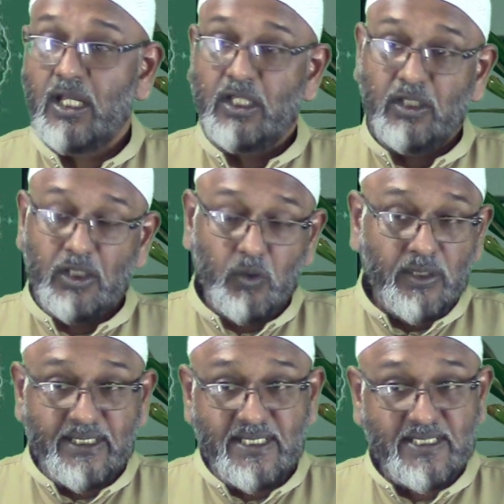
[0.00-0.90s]
not
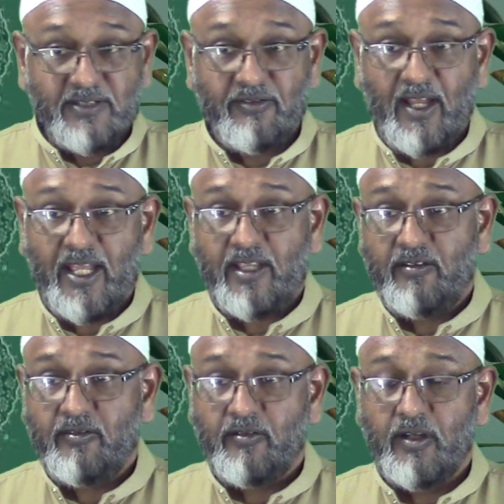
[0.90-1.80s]
only to
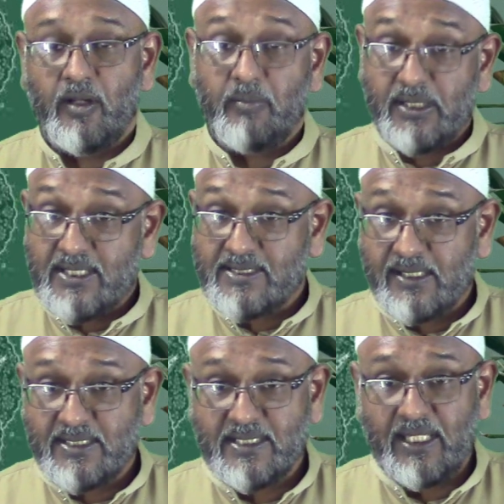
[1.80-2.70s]
survive, but to
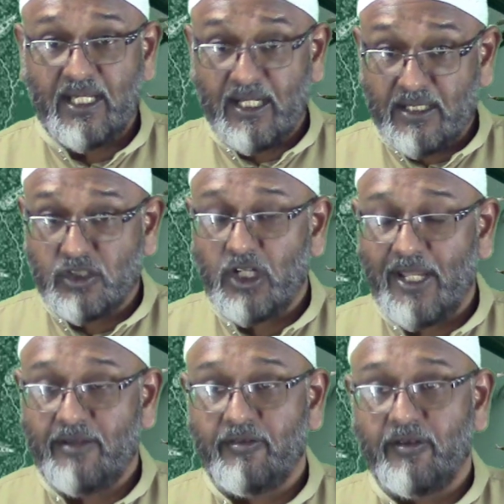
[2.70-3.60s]
succeed and
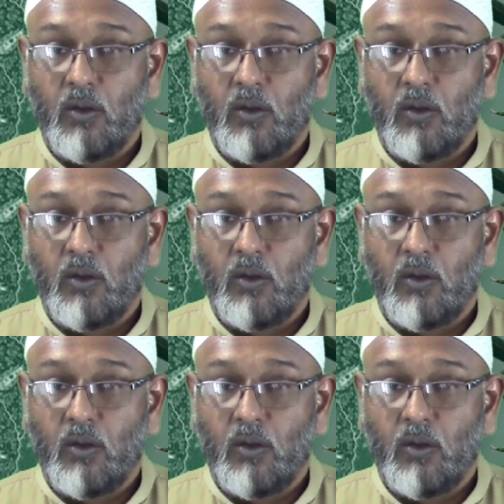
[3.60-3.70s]
thrive.